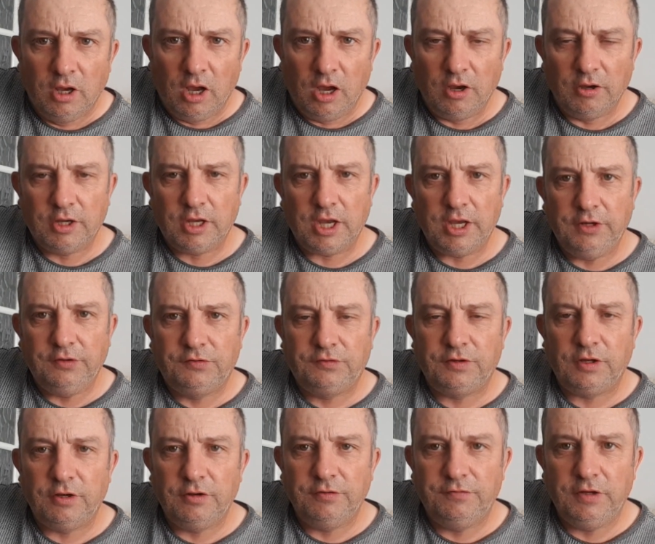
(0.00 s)
Okay,
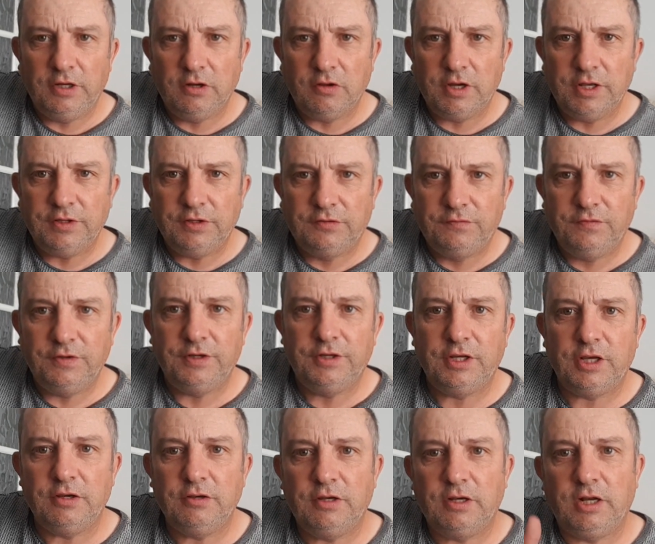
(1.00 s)
so if you like this
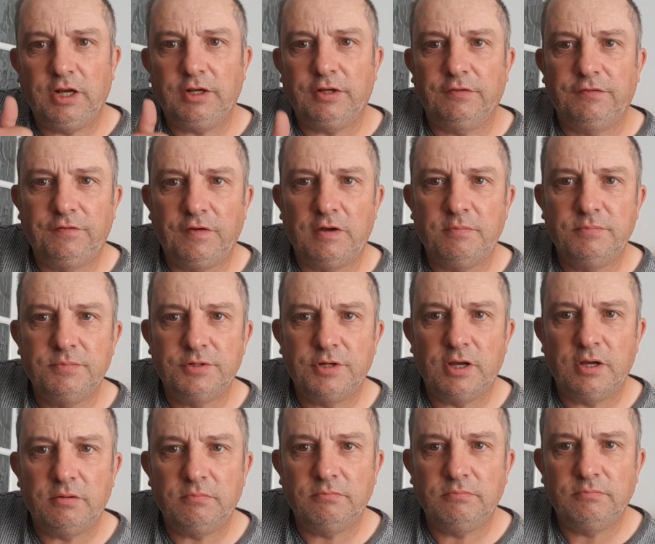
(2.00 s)
video, click the thumbs
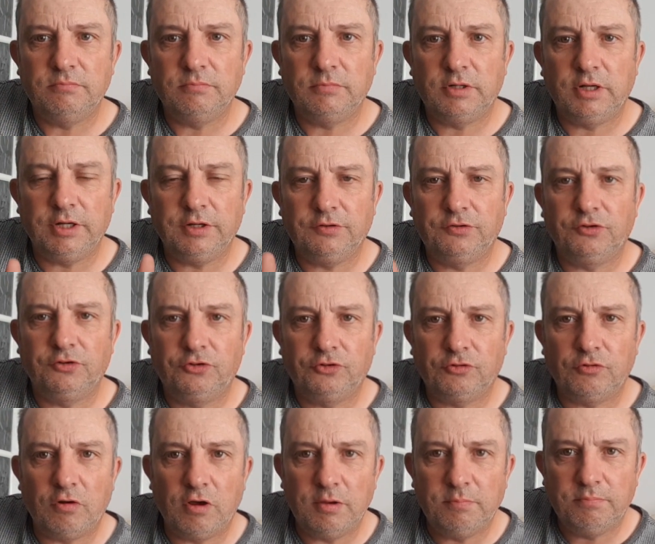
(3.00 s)
up, click the
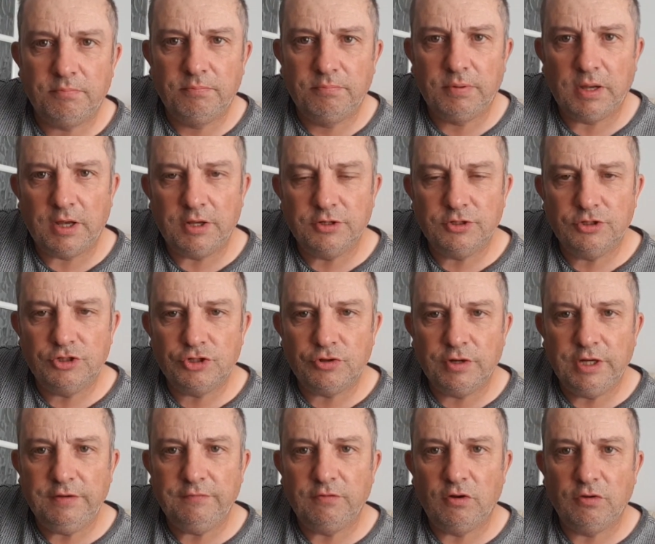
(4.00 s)
subscribe button,
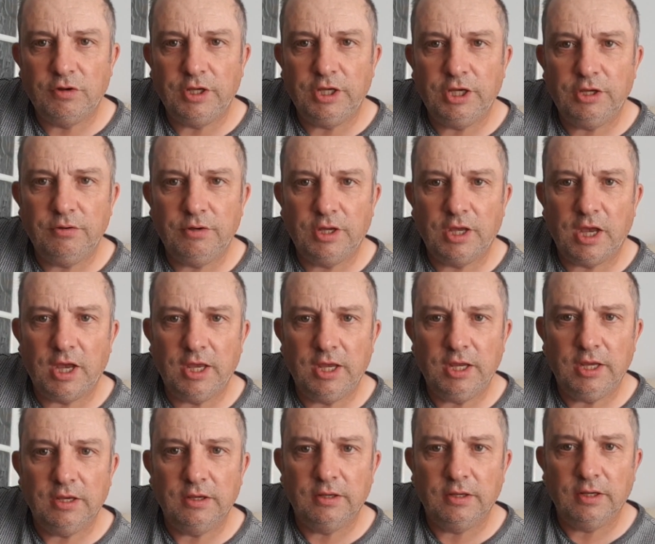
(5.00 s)
Johnny Vlogger
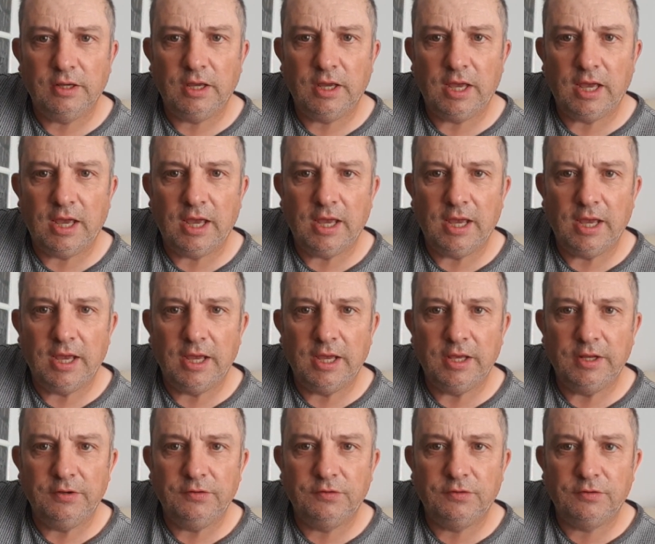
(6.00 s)
UK,
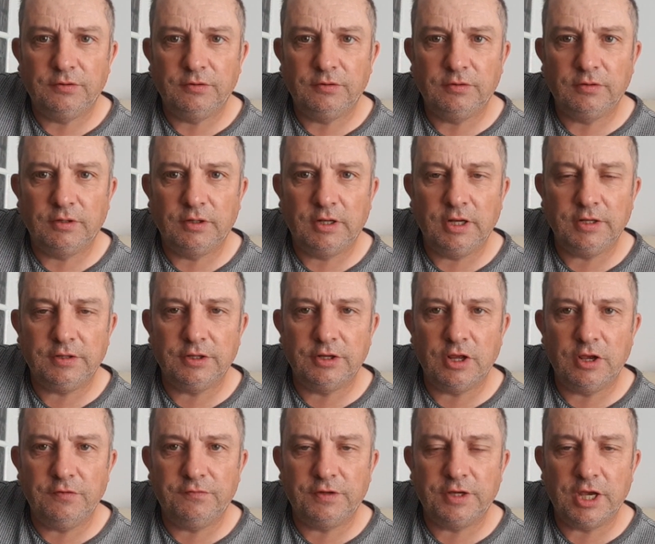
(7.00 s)
and click the
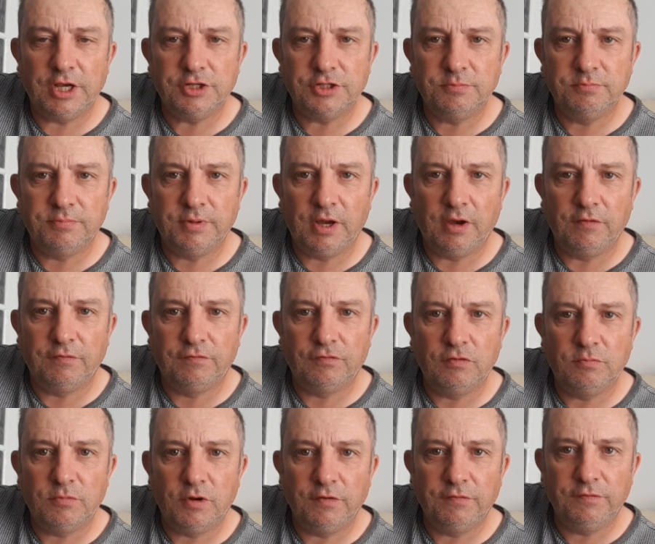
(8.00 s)
notification bell for all
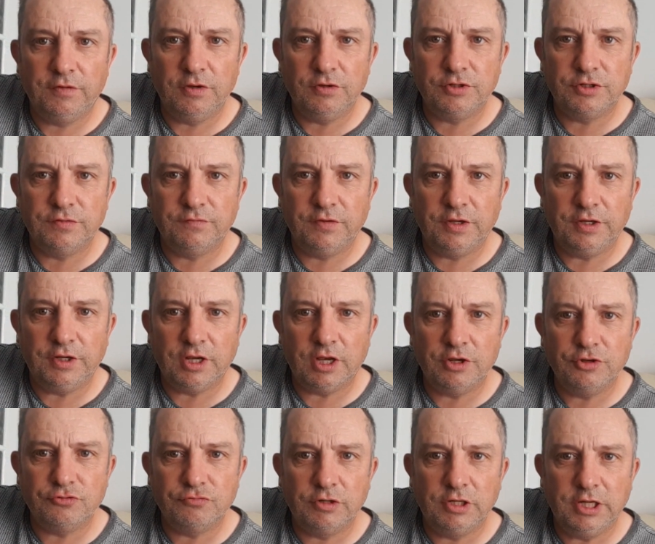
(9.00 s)
my future
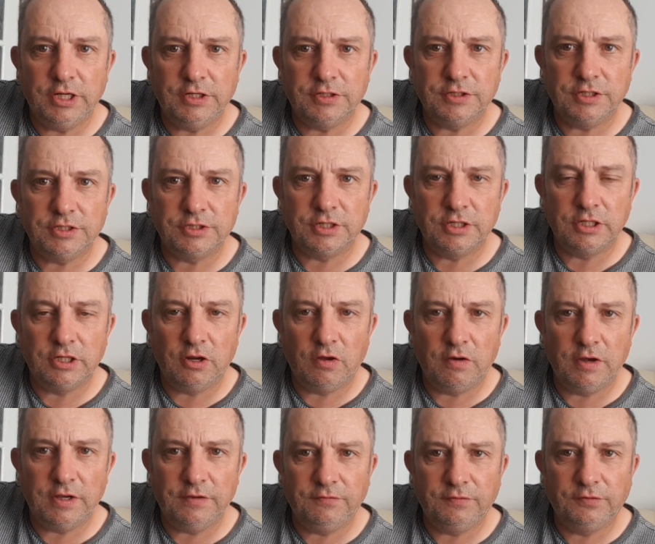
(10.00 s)
videos, releases and
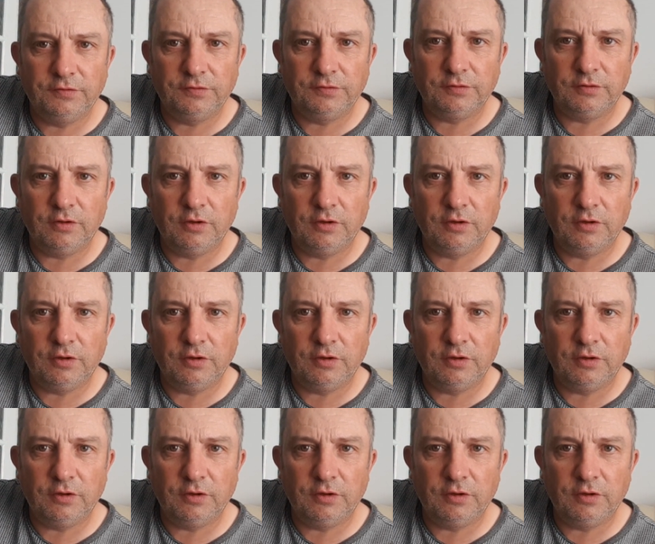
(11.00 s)
lives.